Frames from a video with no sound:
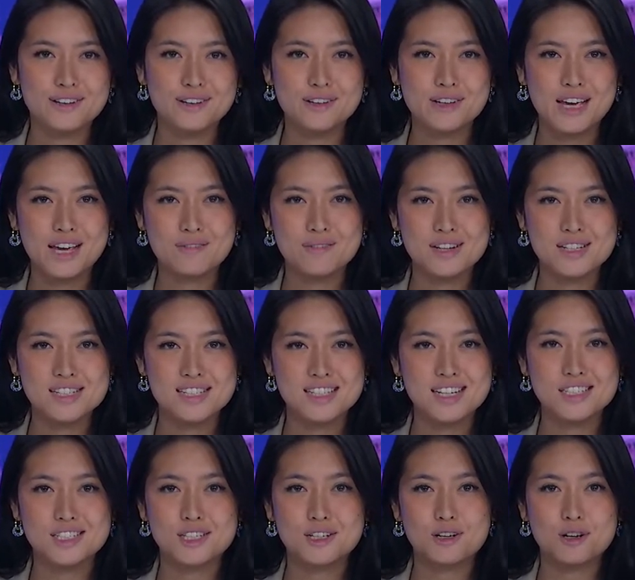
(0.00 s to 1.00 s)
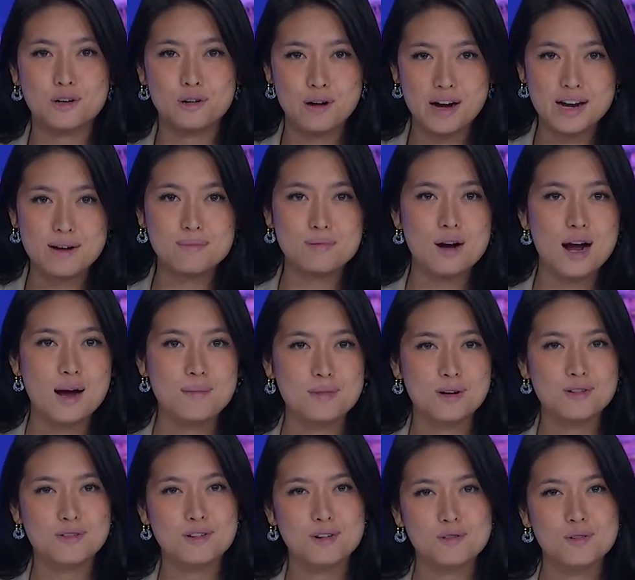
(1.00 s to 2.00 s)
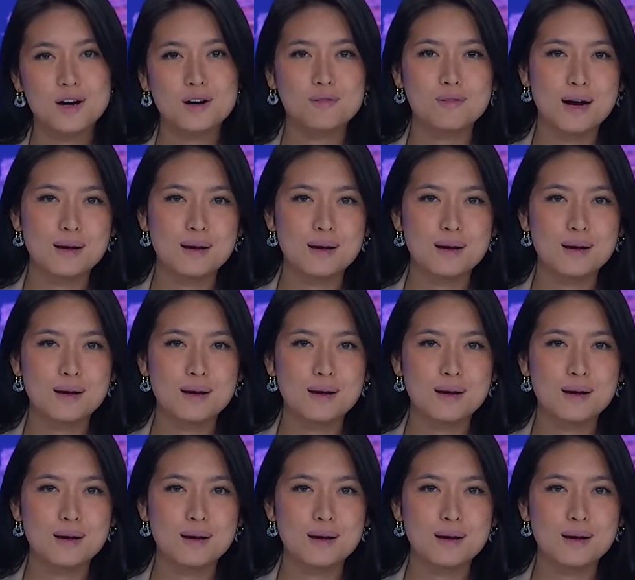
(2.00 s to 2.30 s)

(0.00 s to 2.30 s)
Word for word: who gave us such a great primer for what